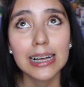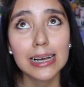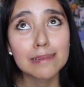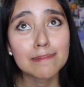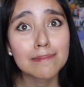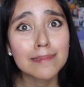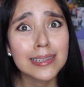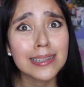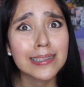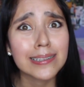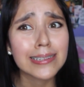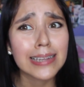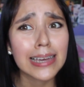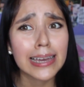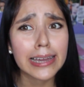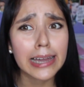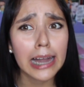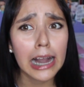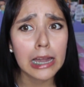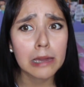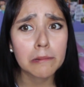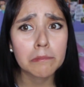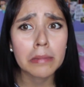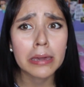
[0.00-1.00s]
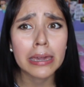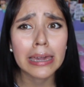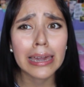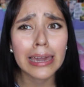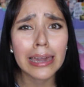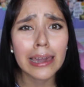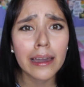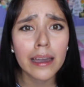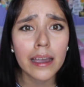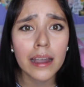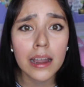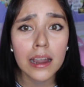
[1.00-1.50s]
I'm just I'm
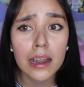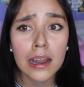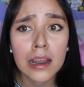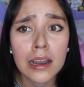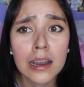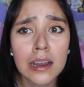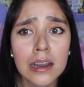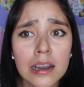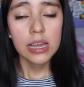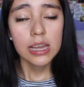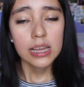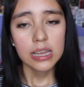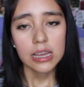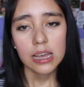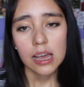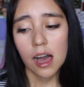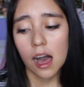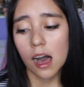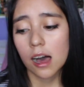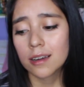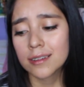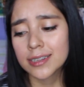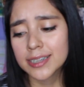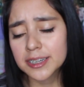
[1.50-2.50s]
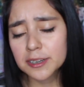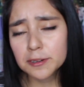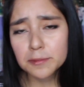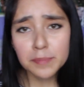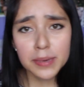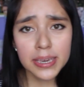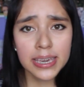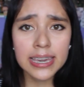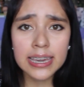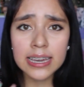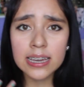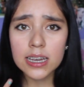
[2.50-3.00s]
here. Also,
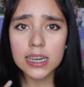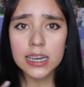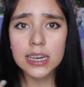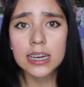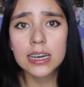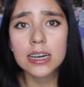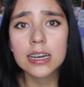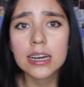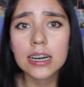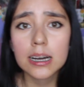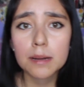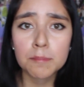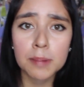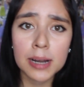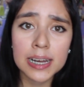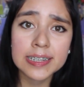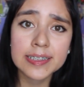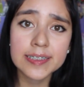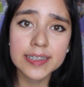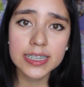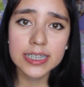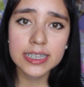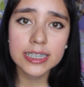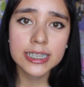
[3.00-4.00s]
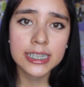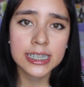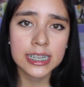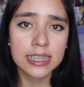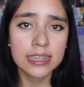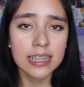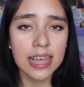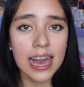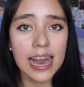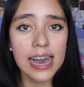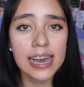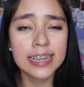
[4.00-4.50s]
being present to
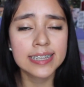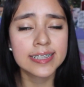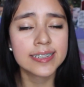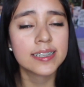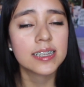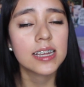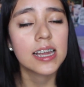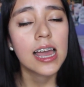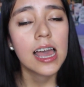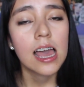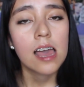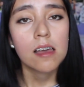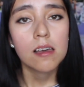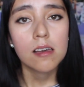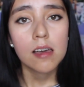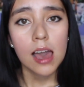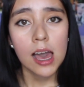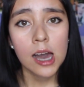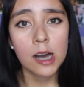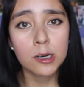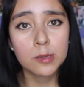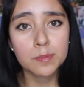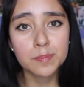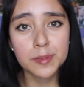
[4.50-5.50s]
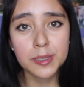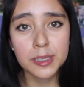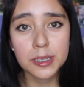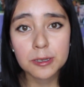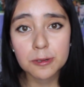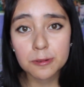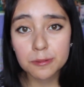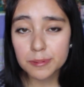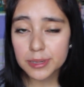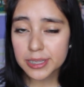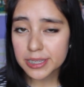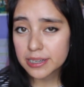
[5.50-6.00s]
class helps
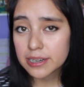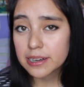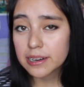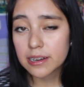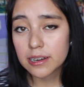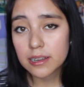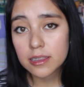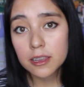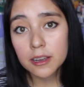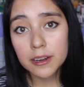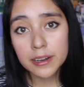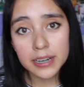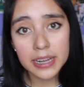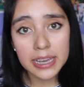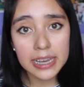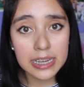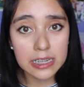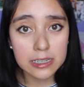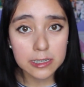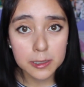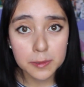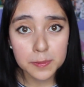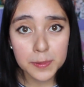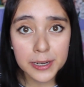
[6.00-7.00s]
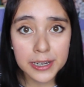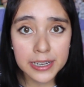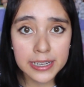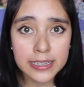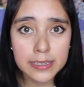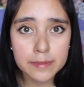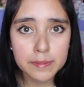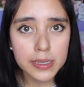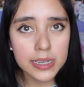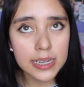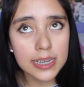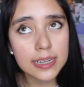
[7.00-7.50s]
you with your learning
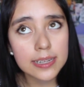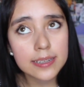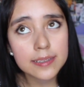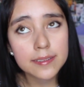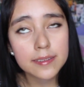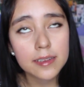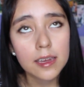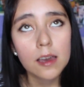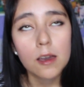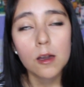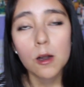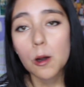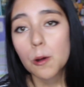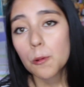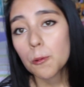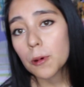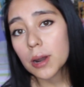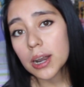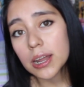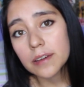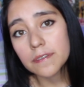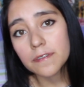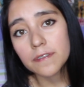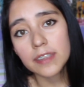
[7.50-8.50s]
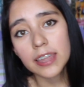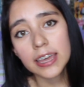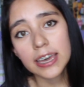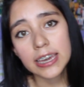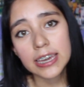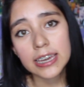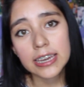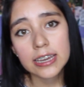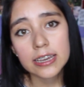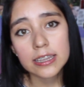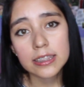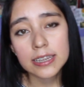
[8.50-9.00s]
experience, because what if
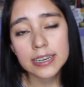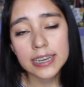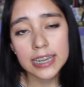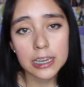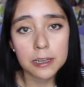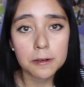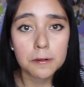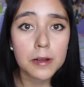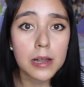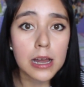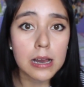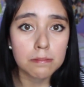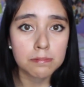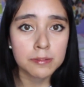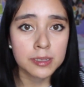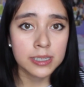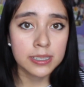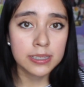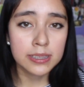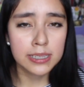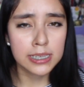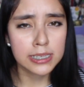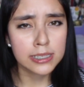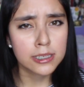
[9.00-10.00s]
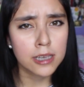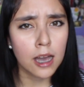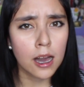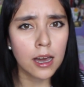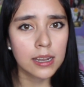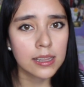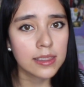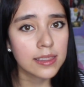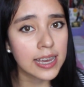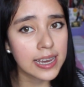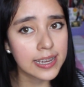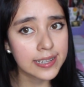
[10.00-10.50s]
the day you were absent they
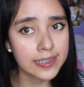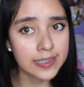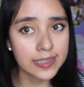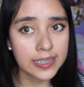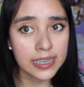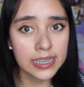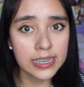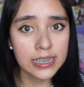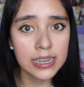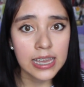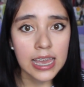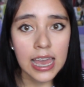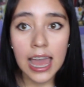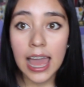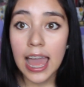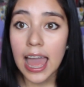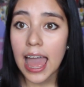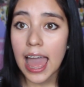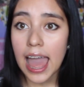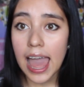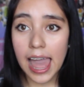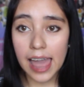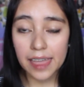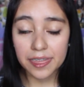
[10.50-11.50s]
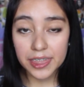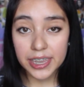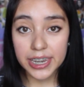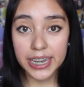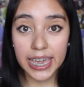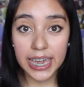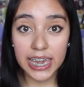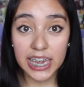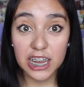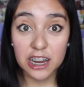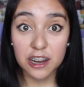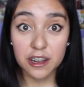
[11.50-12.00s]
taught a lesson, and the
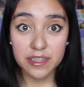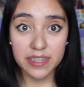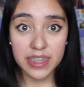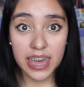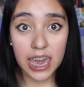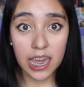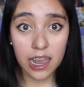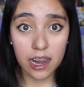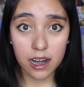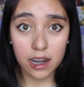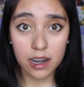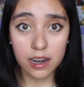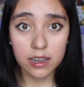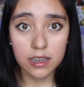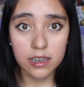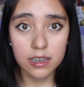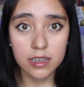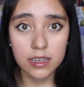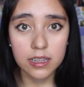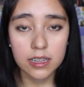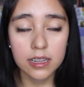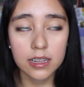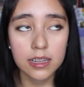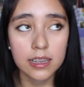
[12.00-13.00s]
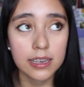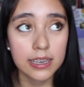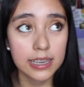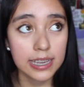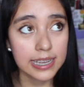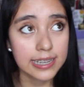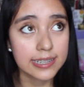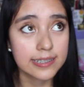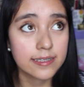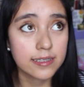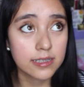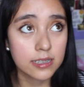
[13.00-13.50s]
day you're there
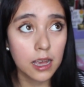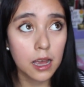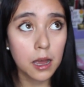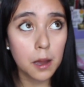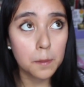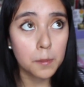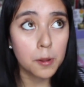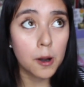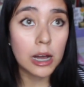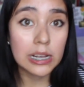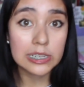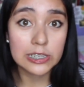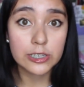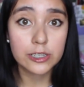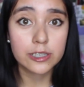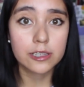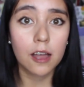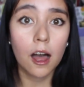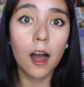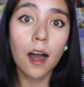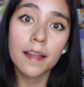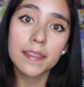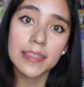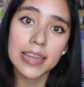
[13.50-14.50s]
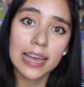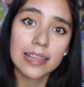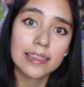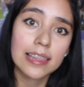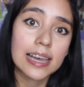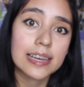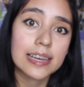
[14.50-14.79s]
it's a project on that